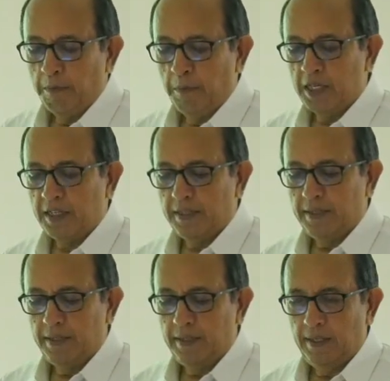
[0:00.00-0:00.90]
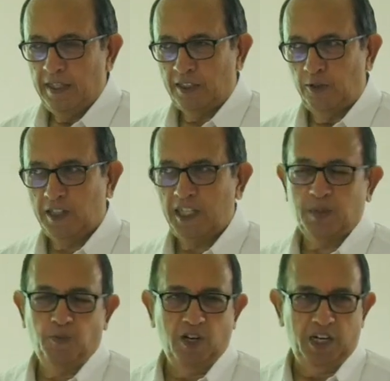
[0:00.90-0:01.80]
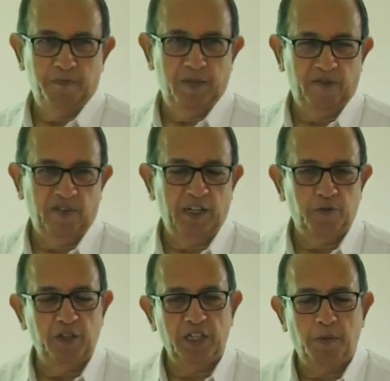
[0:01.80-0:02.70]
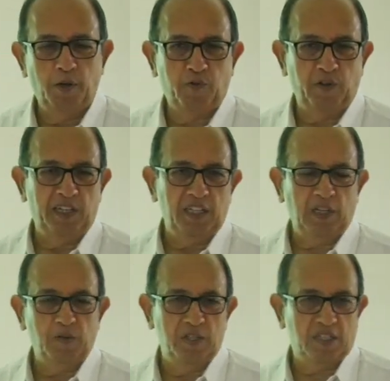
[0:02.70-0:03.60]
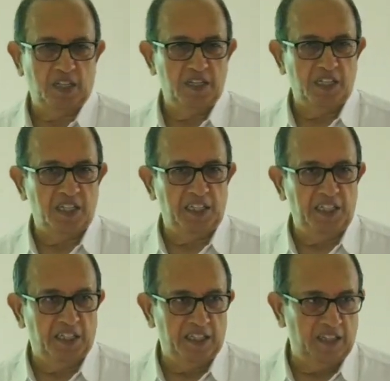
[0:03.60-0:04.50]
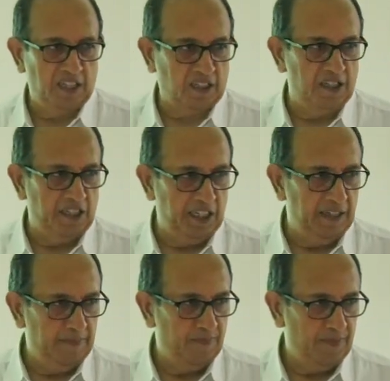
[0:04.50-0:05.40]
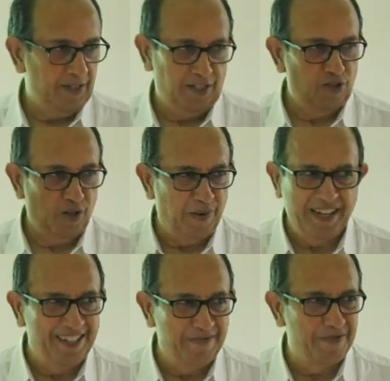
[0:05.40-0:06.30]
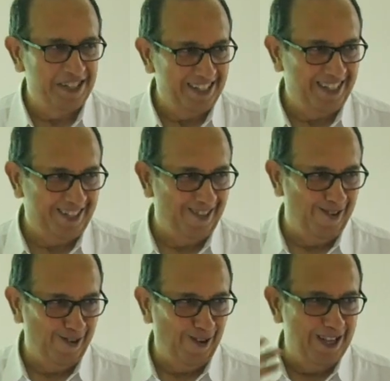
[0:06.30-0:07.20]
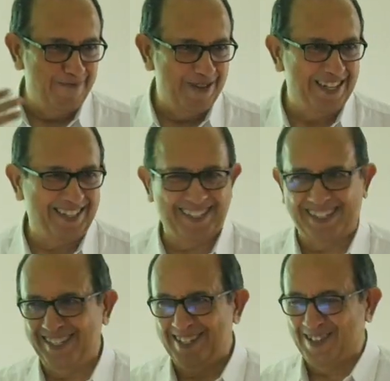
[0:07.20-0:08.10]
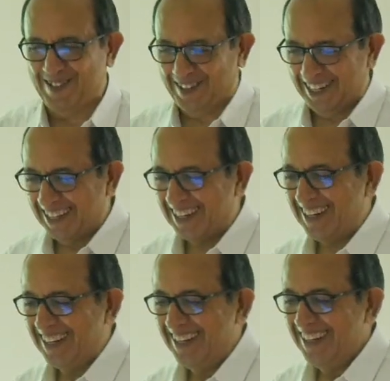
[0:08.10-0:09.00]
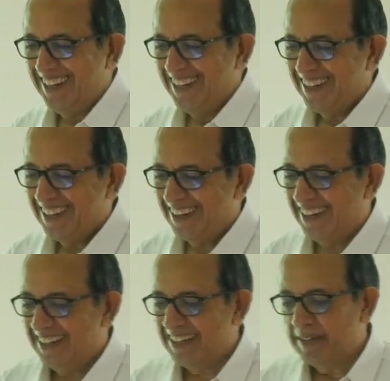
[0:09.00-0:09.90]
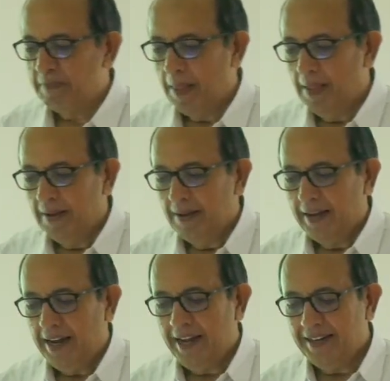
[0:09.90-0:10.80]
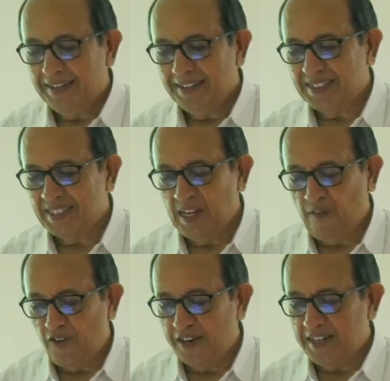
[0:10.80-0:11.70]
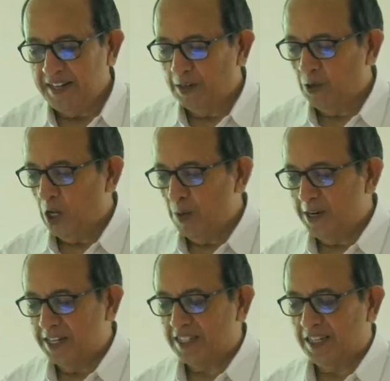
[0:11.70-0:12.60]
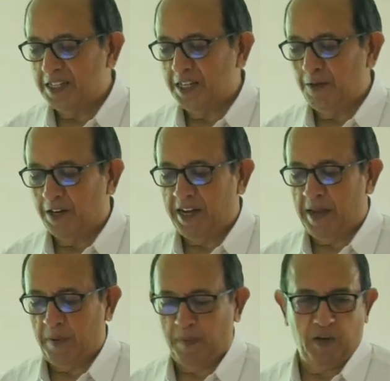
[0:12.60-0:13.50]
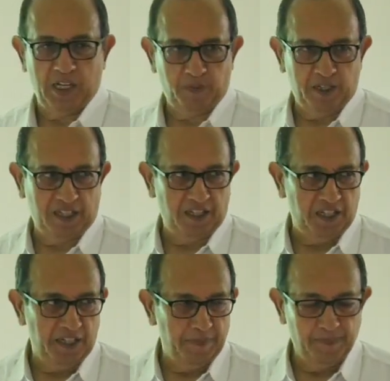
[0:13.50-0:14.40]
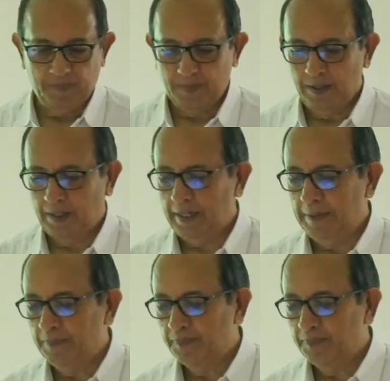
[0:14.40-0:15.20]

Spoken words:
But it's not a small number. We are doing about 20,000 surgeries a year in this country. It's not my number. It's all the bariatric surgeons together. All right. And it is safer than a gallbladder surgery or a hip replacement surgery. Okay.